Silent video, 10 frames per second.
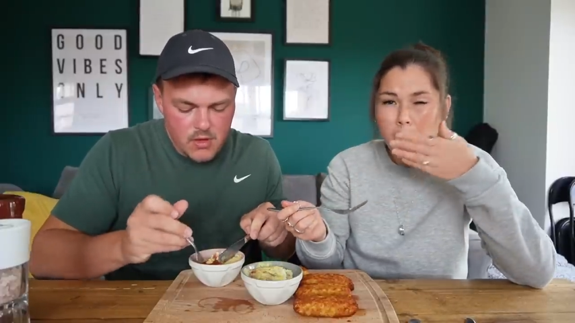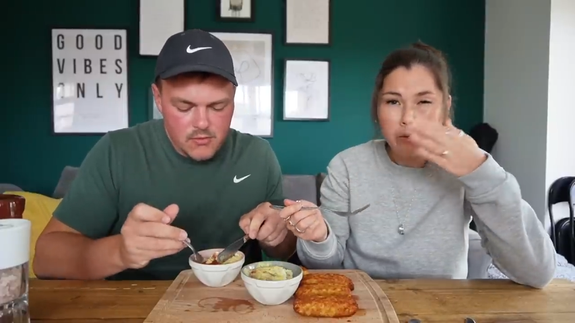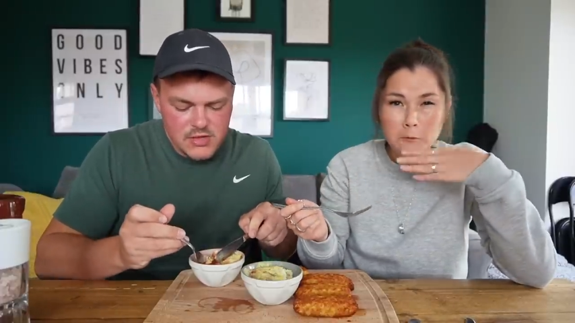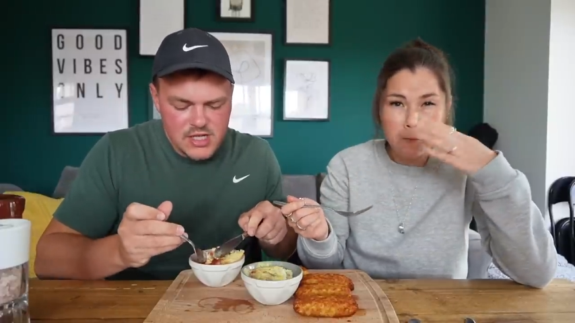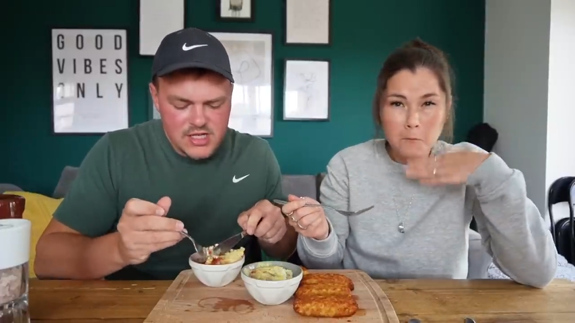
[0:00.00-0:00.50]

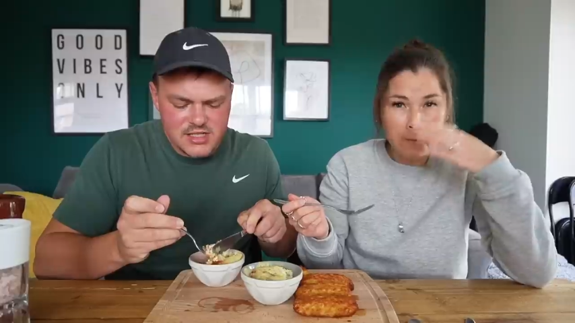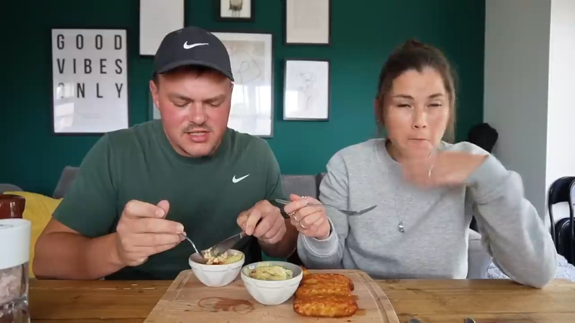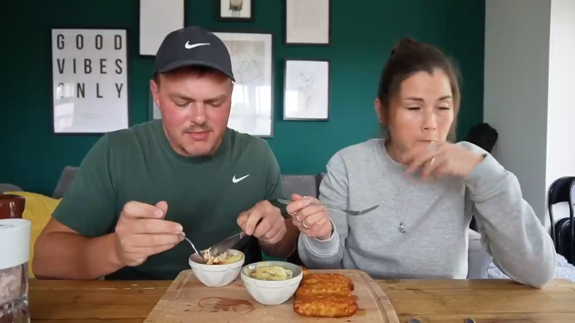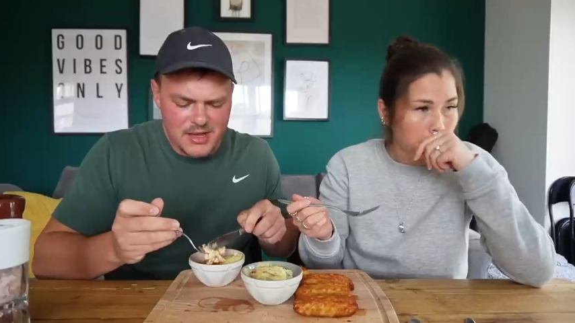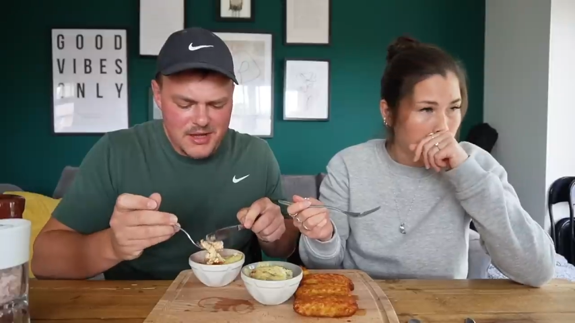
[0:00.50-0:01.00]
Speaker 1: Really easy
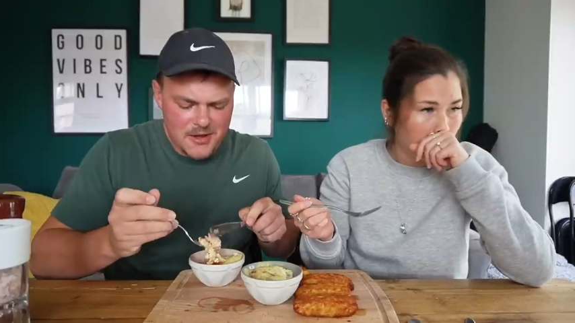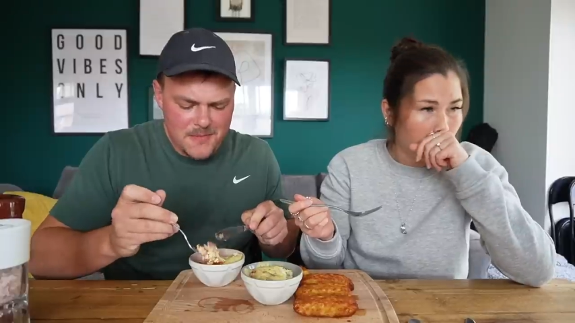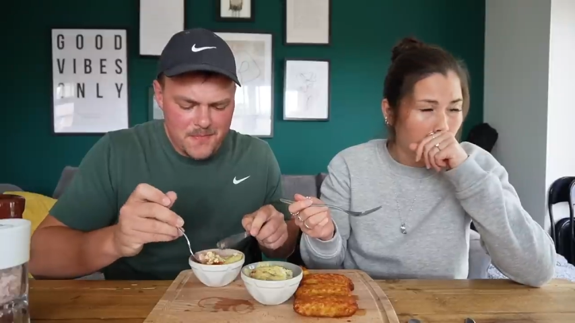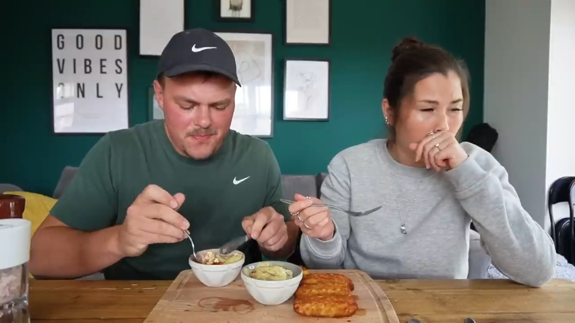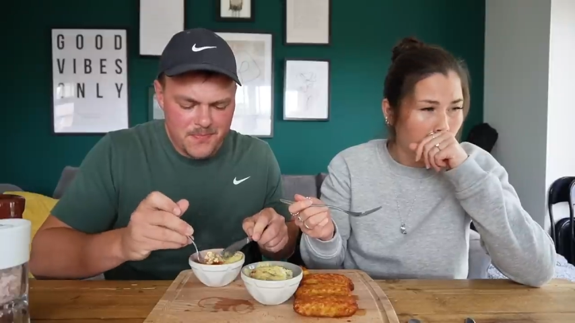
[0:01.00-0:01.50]
to make.
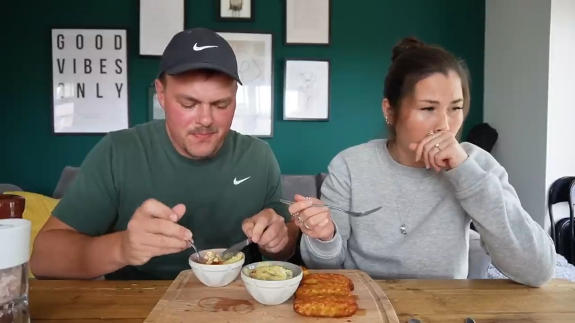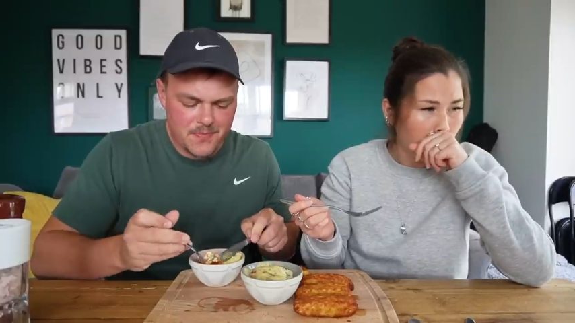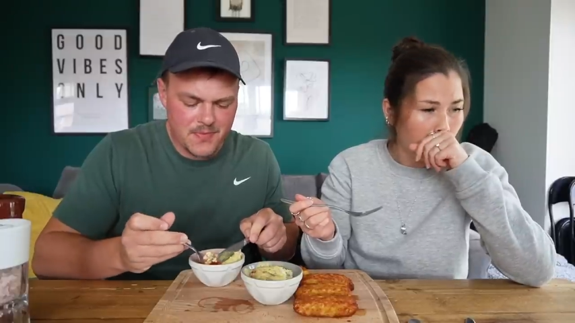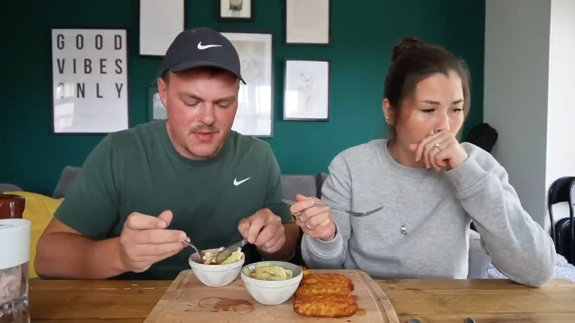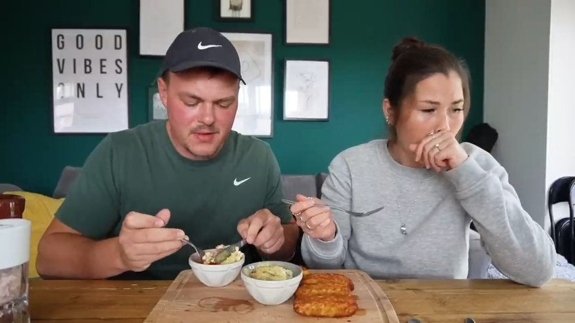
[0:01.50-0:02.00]

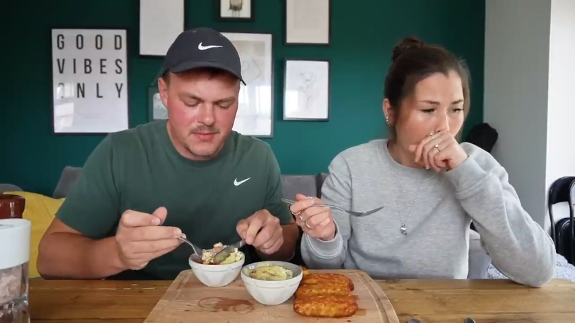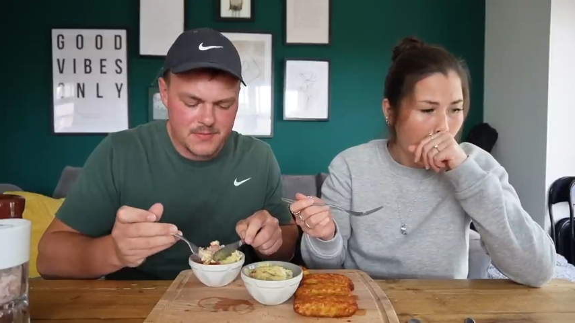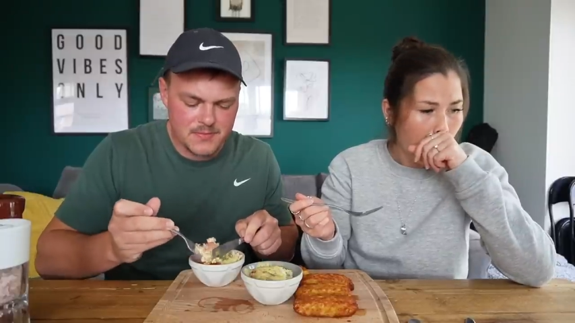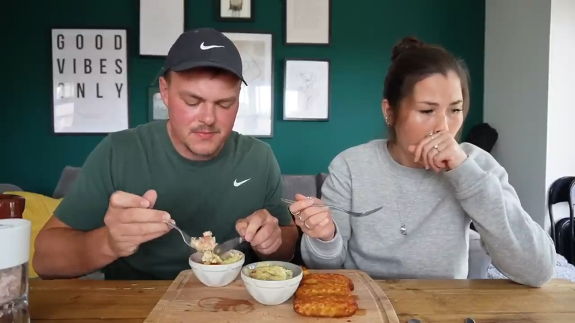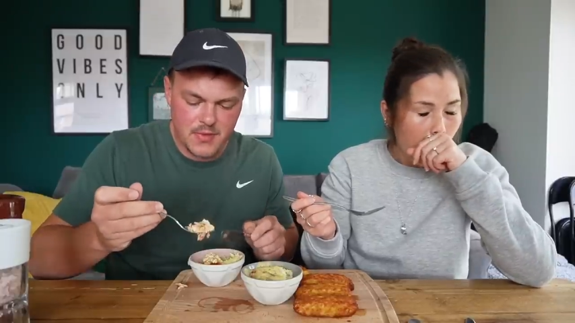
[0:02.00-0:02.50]
Hot.
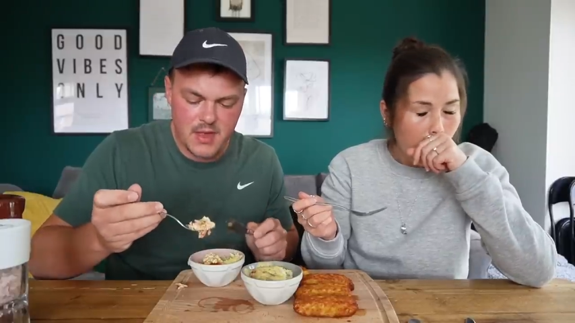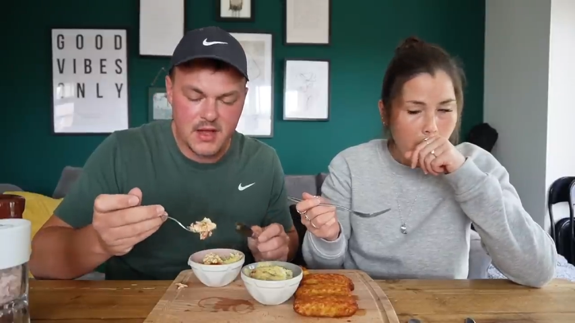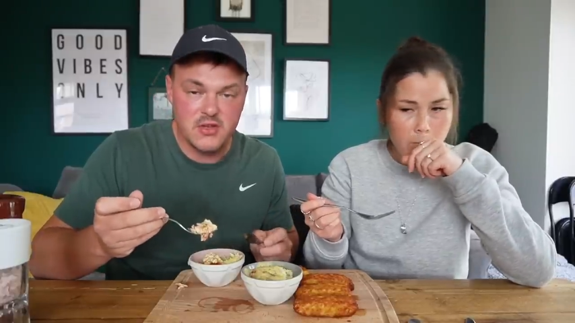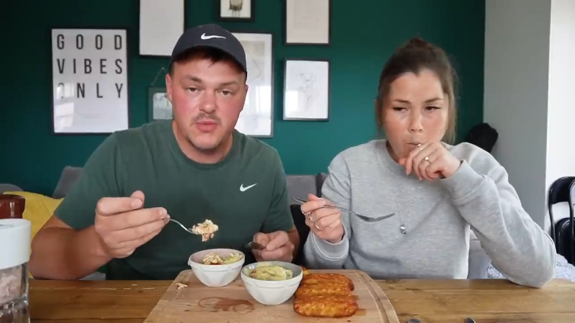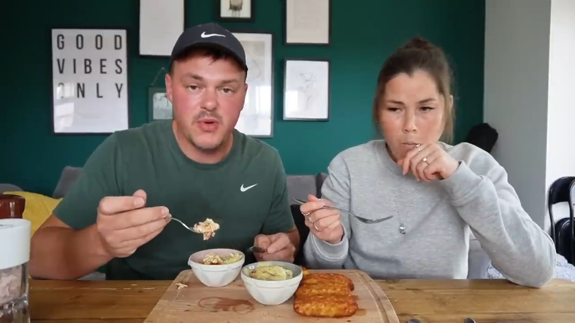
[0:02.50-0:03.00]

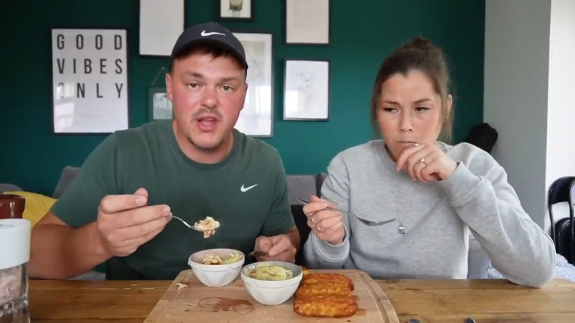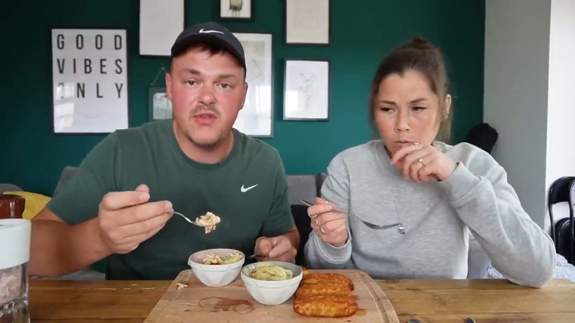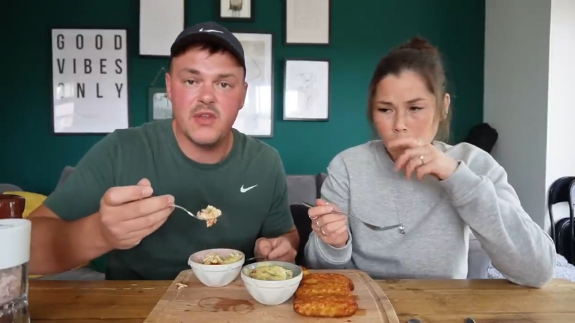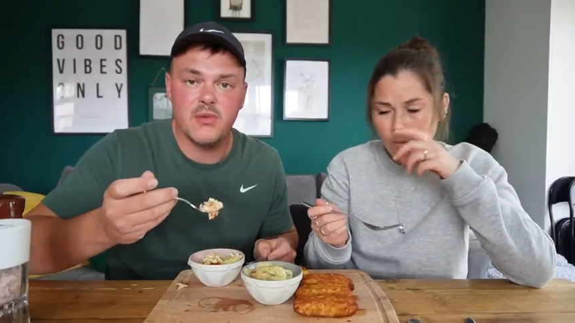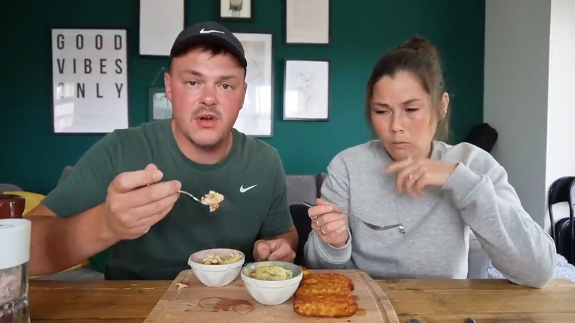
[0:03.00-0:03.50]
And you could put
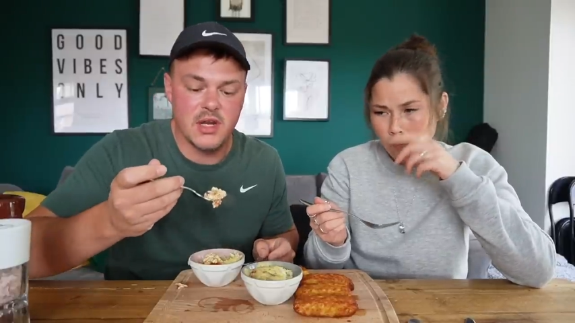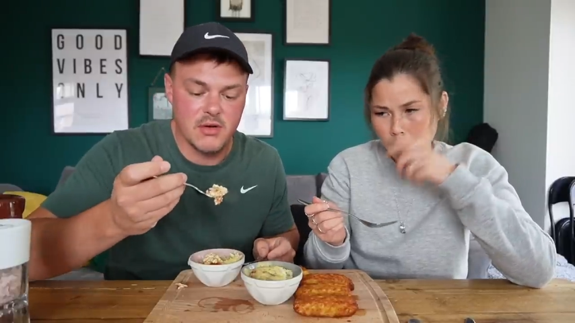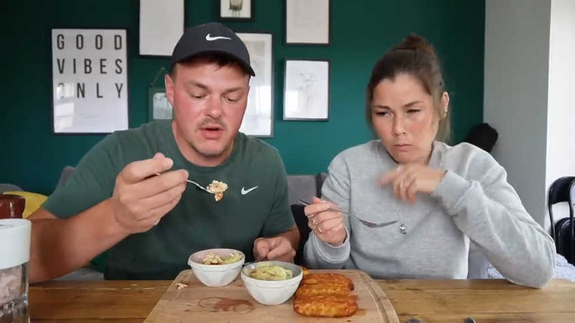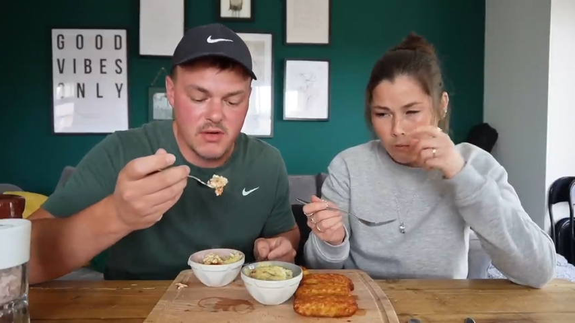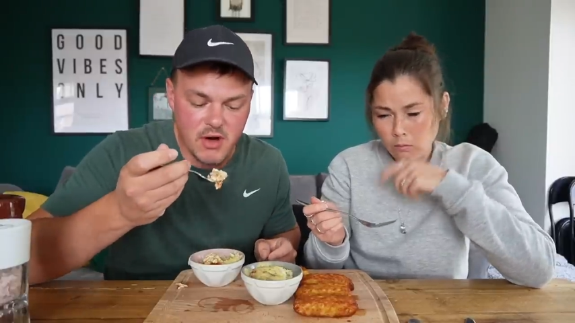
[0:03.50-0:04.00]
anything you want in it,
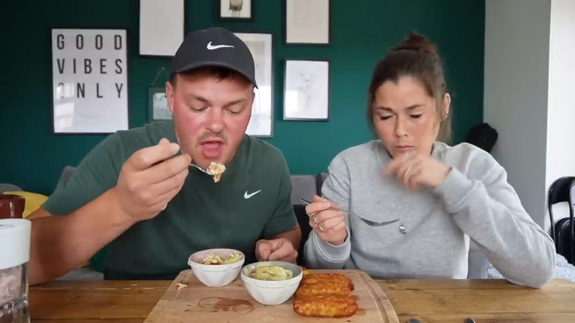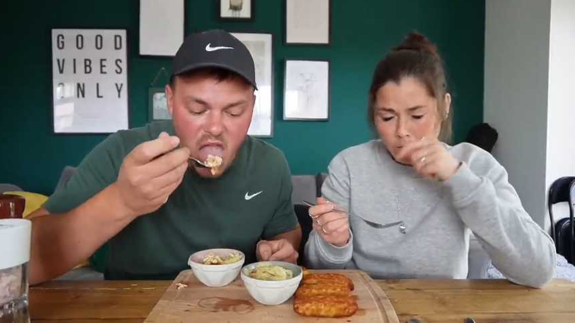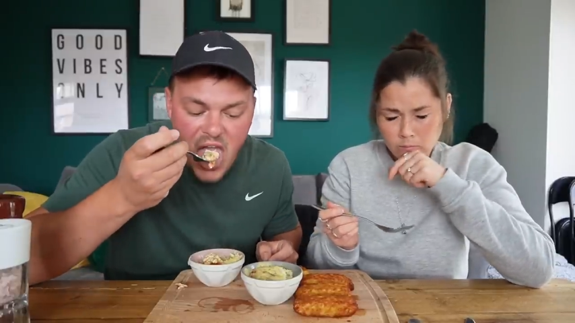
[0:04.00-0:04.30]
really, right?